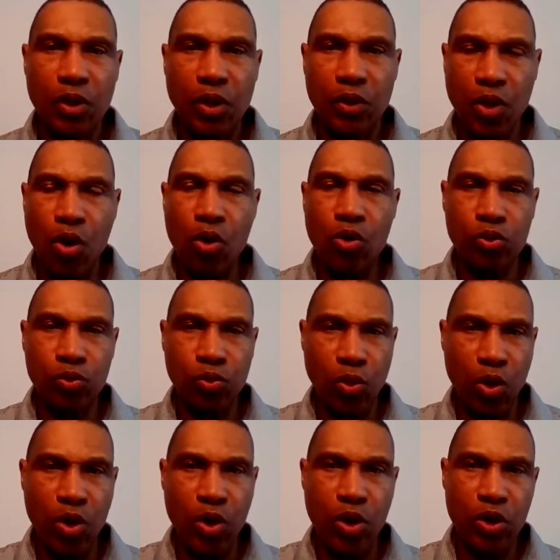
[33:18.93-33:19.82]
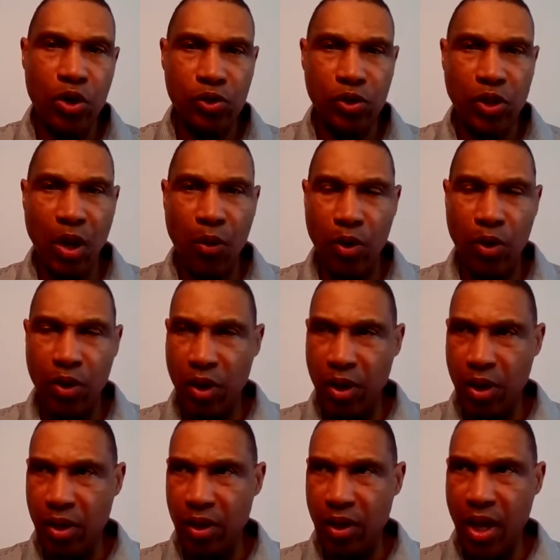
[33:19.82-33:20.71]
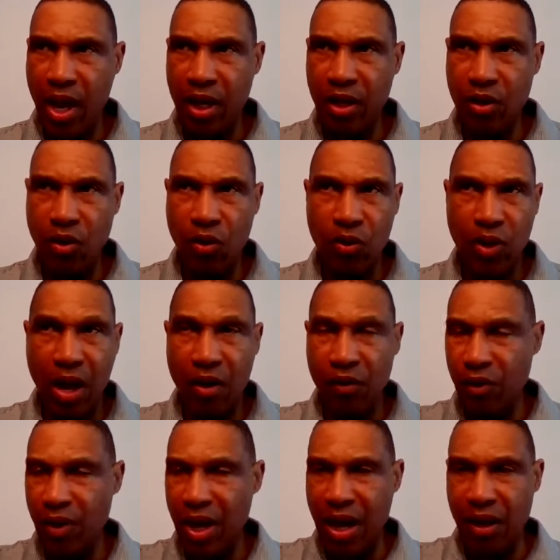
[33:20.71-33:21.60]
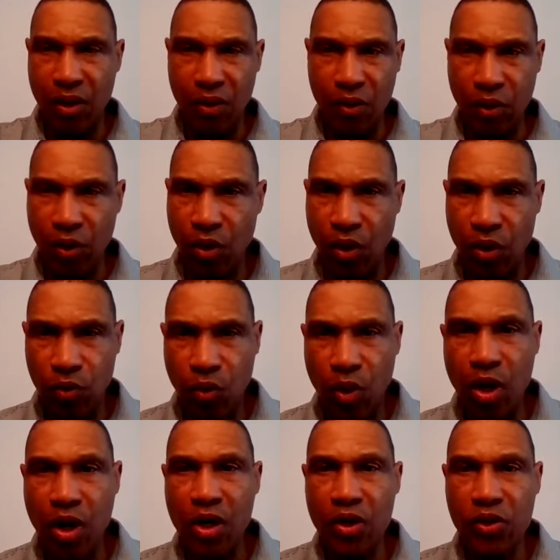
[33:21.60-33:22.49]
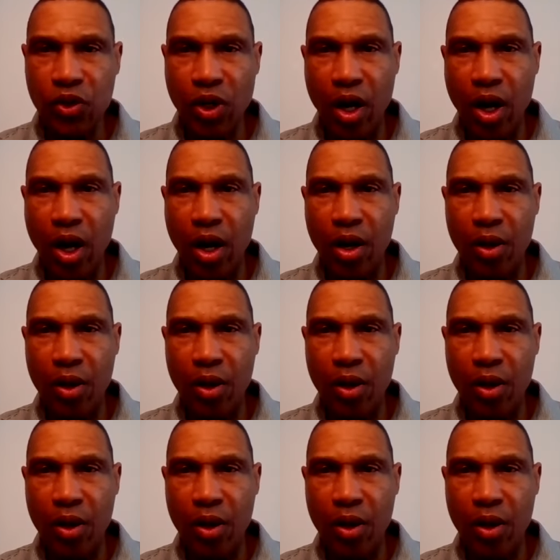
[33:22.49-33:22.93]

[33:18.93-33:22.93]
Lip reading: that those words that were echoed, I don't know how long ago it was,